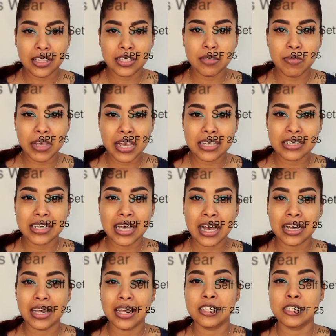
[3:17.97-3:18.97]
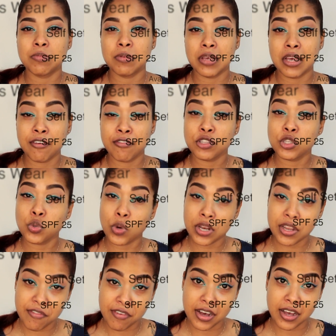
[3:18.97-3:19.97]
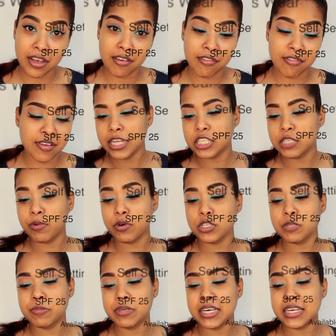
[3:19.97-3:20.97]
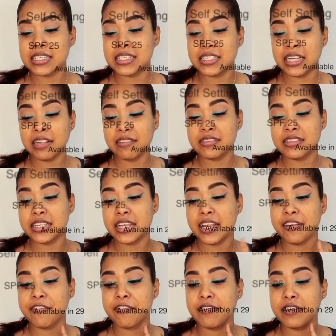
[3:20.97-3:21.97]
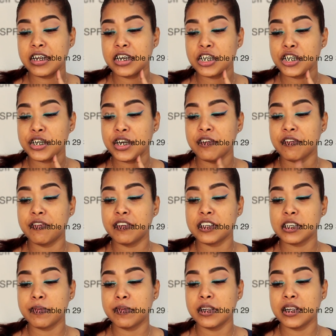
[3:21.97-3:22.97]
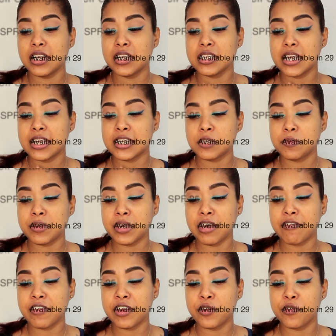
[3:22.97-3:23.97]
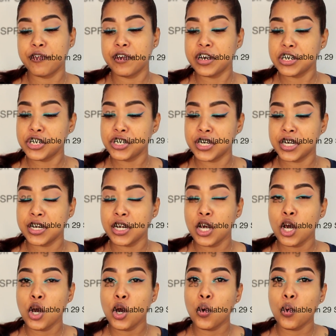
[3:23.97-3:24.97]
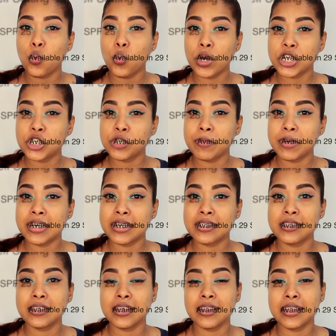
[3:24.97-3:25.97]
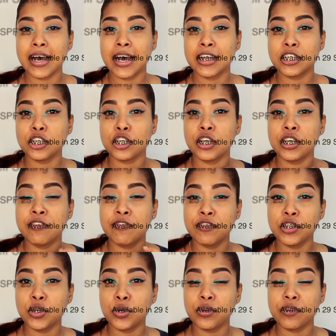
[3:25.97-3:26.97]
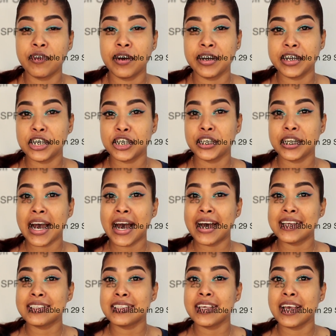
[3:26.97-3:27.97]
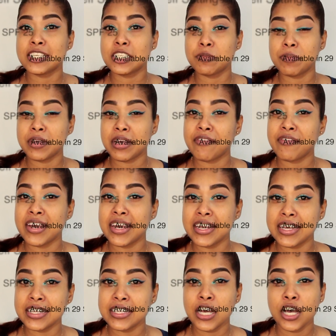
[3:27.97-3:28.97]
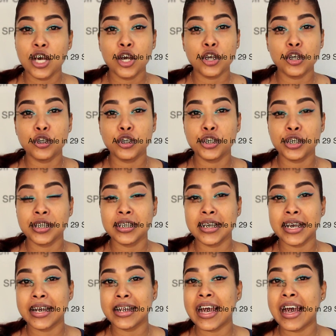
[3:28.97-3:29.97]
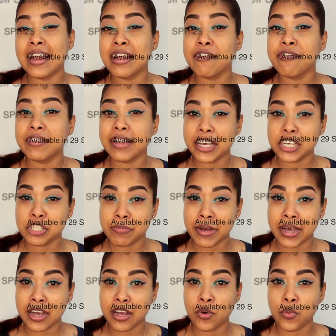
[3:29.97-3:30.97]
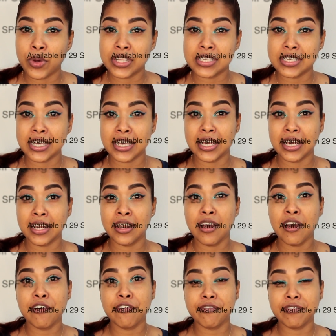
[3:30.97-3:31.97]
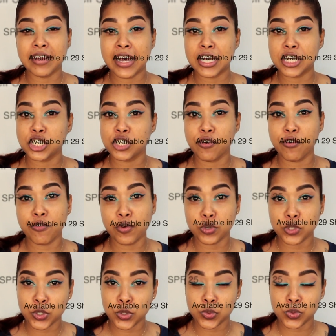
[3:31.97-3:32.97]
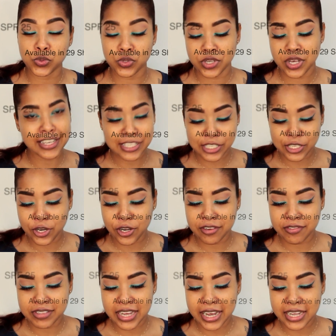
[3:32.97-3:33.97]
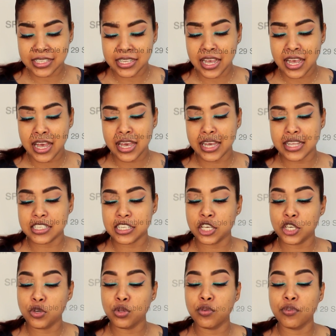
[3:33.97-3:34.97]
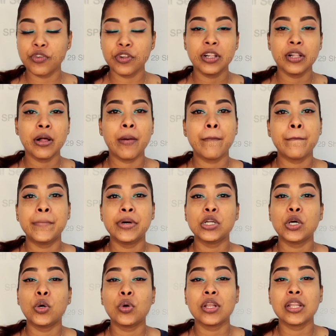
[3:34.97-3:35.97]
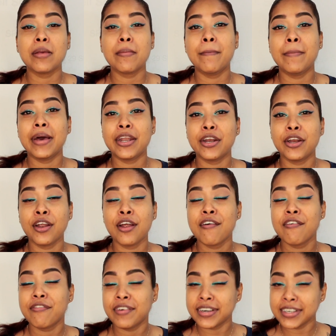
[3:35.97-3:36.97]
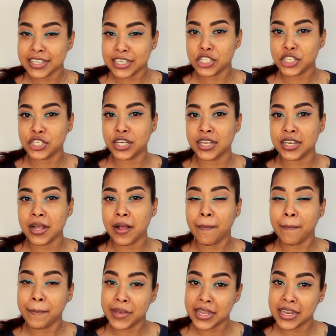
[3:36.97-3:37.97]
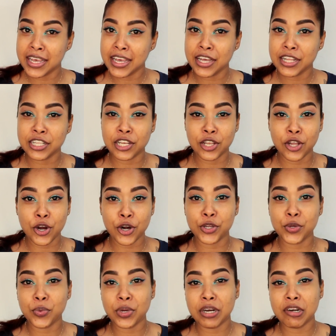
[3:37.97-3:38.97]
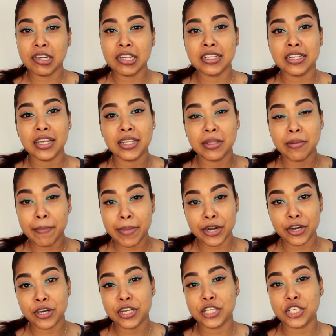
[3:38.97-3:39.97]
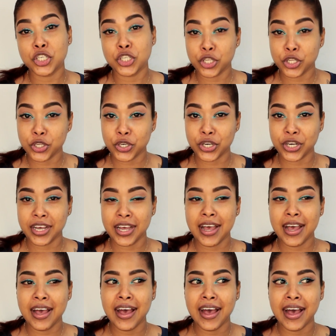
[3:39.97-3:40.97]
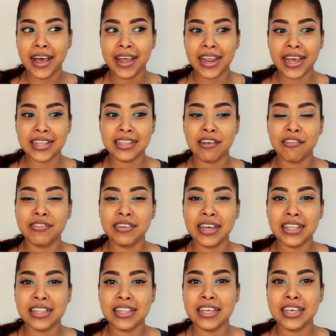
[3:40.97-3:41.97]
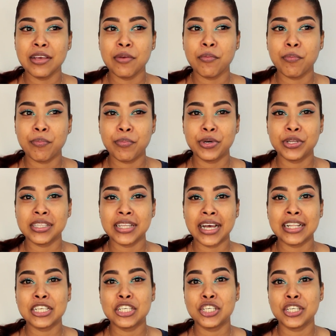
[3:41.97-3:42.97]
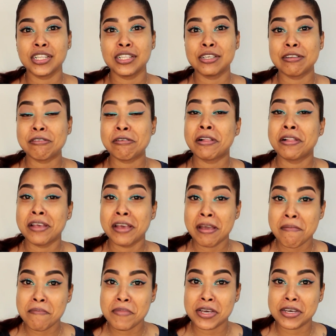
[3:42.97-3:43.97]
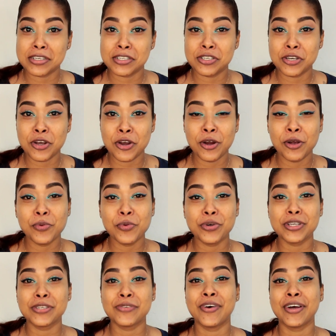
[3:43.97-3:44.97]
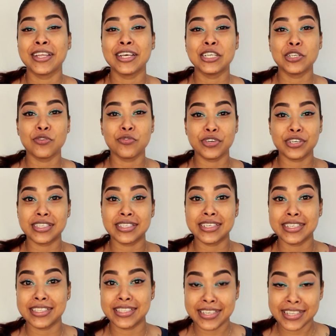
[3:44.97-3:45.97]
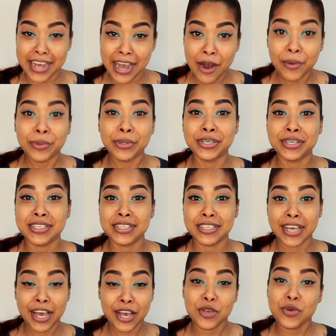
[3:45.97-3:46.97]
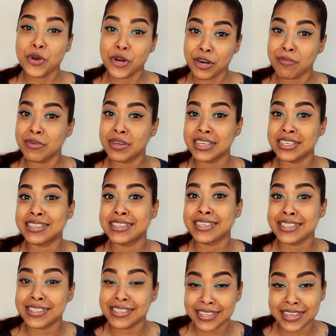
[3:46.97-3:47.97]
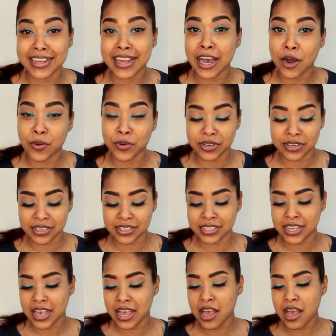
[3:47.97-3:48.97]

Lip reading: To be exact, SPF 25. It's supposed to be a self-setting finish, invisible SPF innovation, which means that even though the foundation has SPF in it, you shouldn't get any flashback when taking flash photos. Tested all of that. It's a youthful but only better foundation, meaning the longer you wear it, the better it should look. And I definitely put that shit to the claim because your girl wore this foundation for 16 hours. Yeah, you heard me, 16 hours.